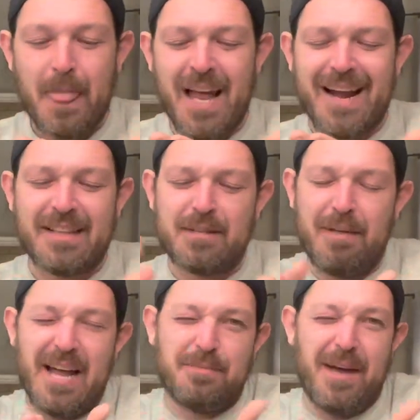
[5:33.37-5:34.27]
I got the
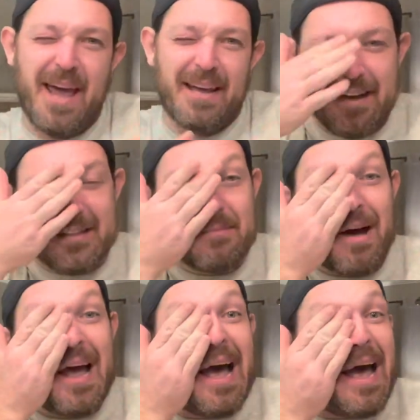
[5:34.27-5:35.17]
splashback. It's in
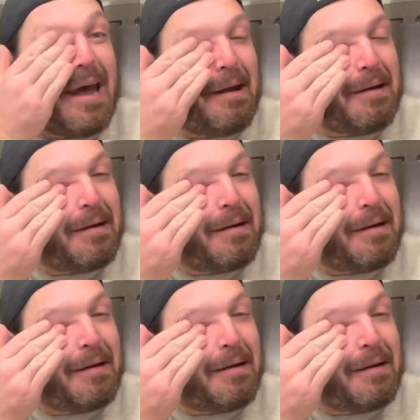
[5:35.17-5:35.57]
my eye.